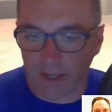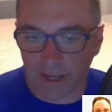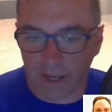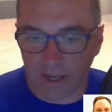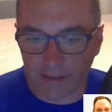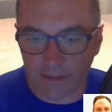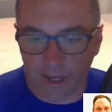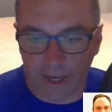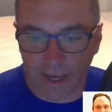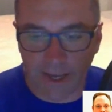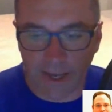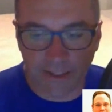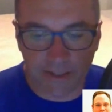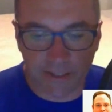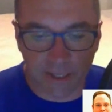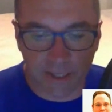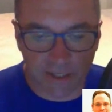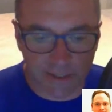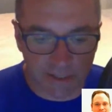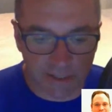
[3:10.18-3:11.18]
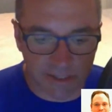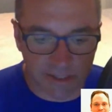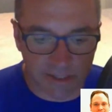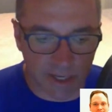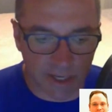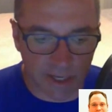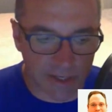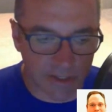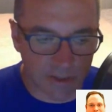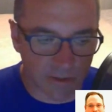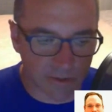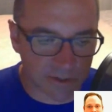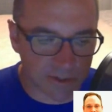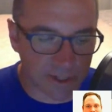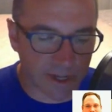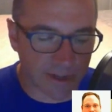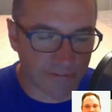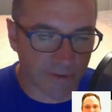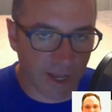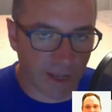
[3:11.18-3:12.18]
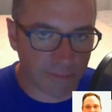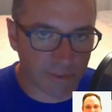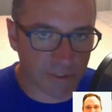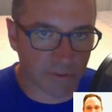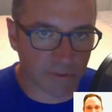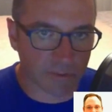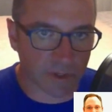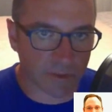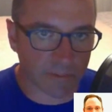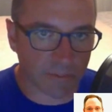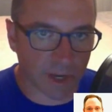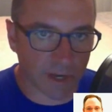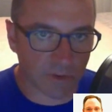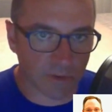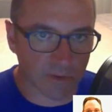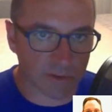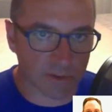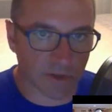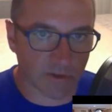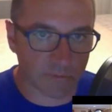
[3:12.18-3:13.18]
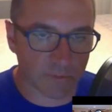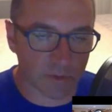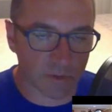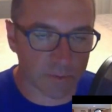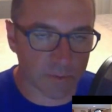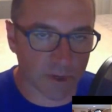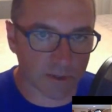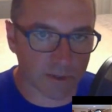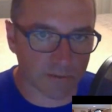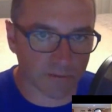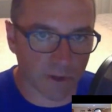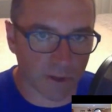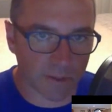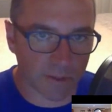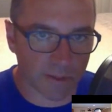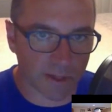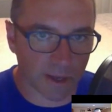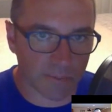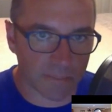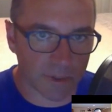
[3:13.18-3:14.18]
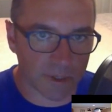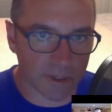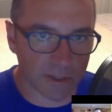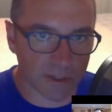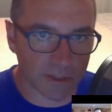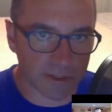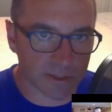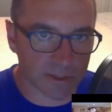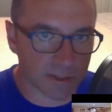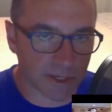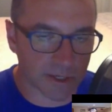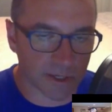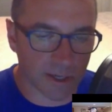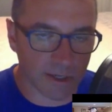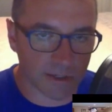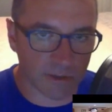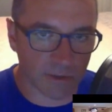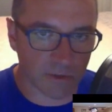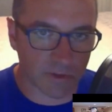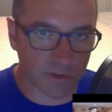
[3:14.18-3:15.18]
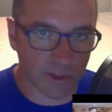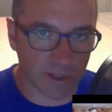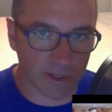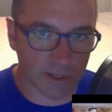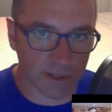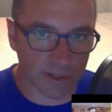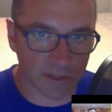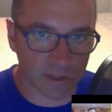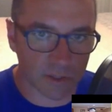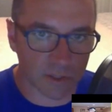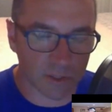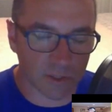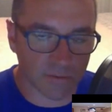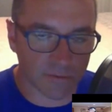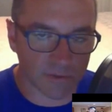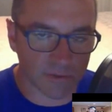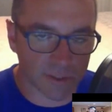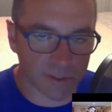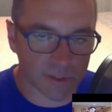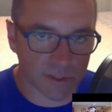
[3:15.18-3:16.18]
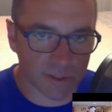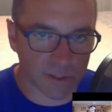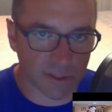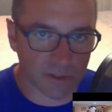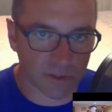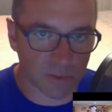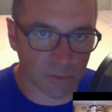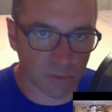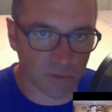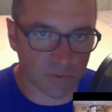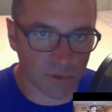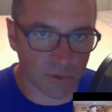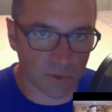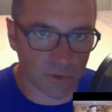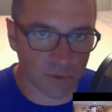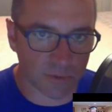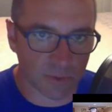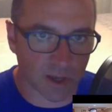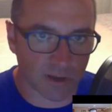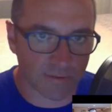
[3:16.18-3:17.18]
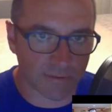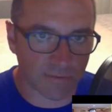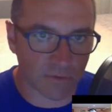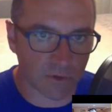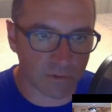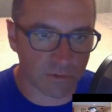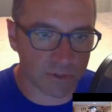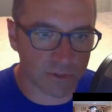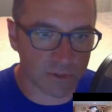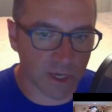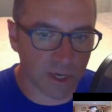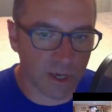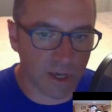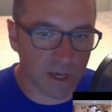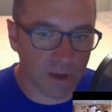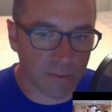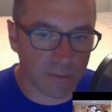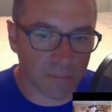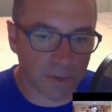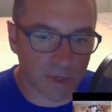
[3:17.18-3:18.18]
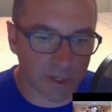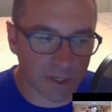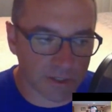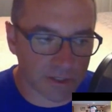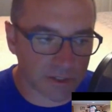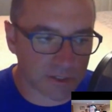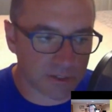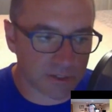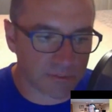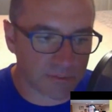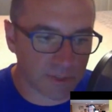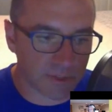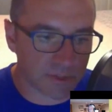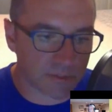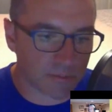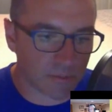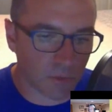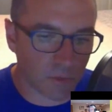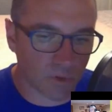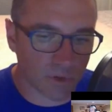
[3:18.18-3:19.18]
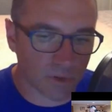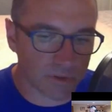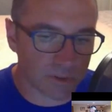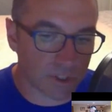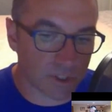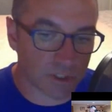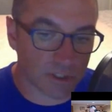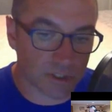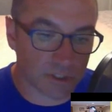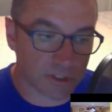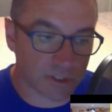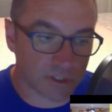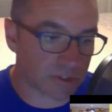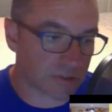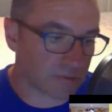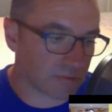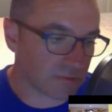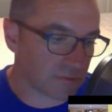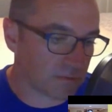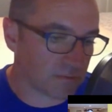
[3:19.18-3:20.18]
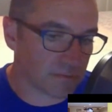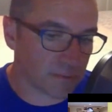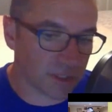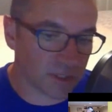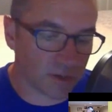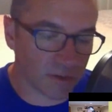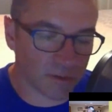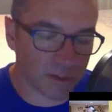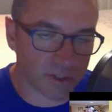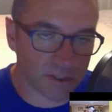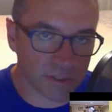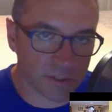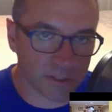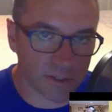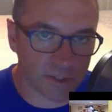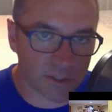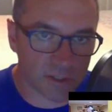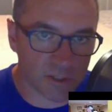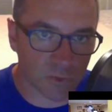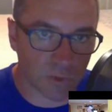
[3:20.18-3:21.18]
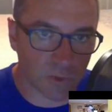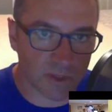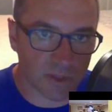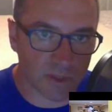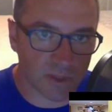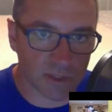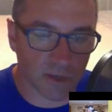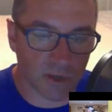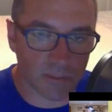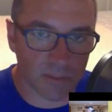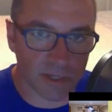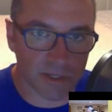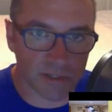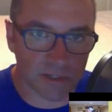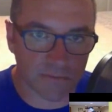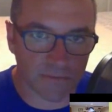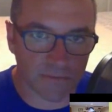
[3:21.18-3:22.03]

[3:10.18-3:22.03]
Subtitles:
hesitate to say, DevOps from a Microsoft perspective or anything like that, because I don't think it shifts as you move between platforms. But it's more just, this is what this all means if you're